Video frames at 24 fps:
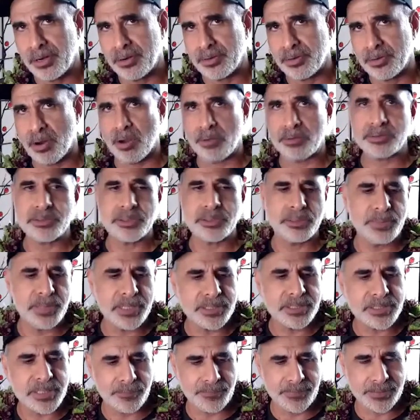You're always going to be in
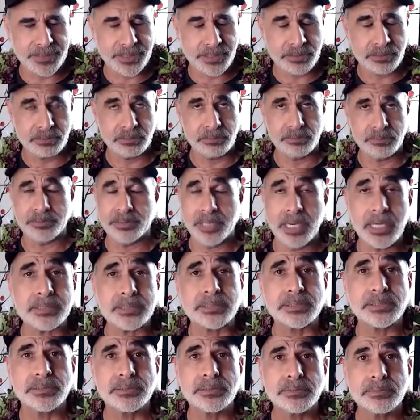San Francisco.
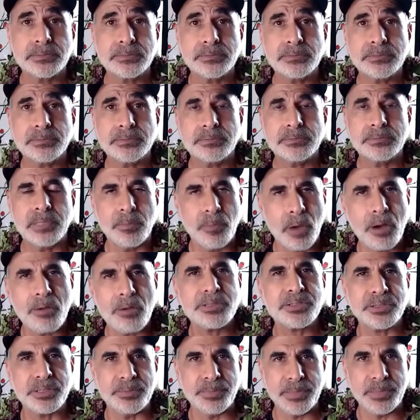Yes, I'm always
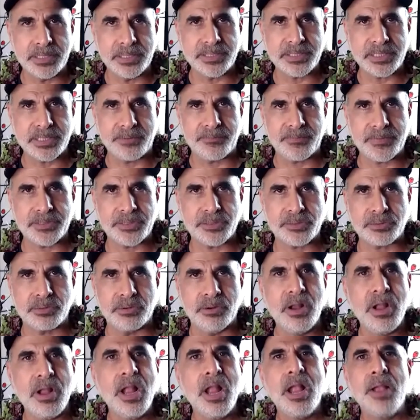going to be in San Francisco,
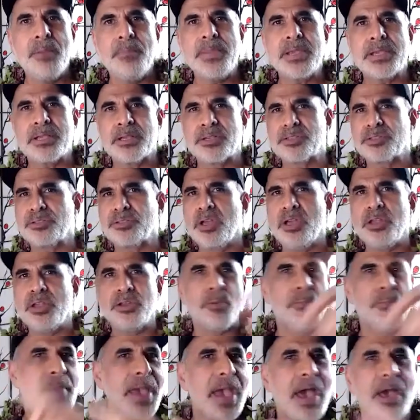because no
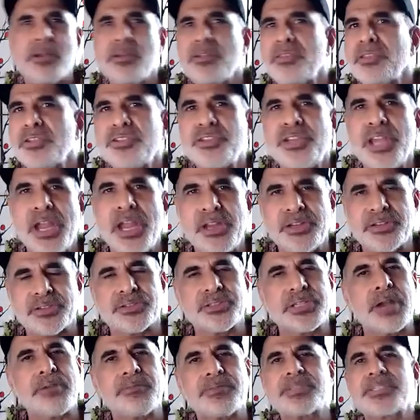matter the changes,
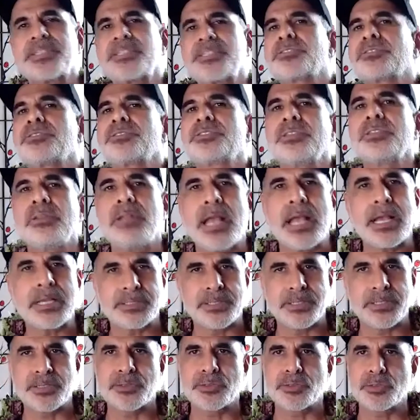San Francisco still has
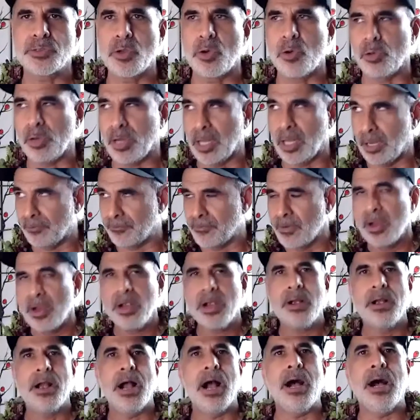this soul
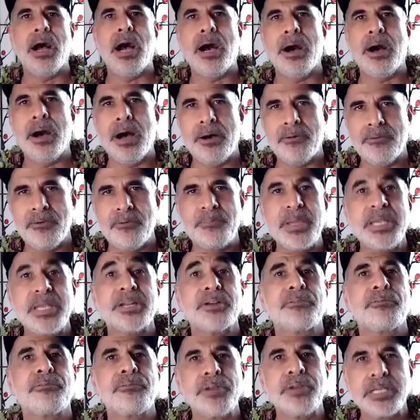of being a
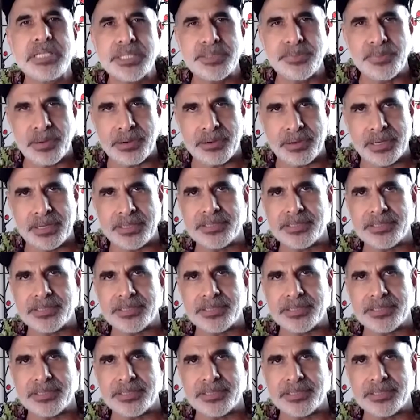free spirit.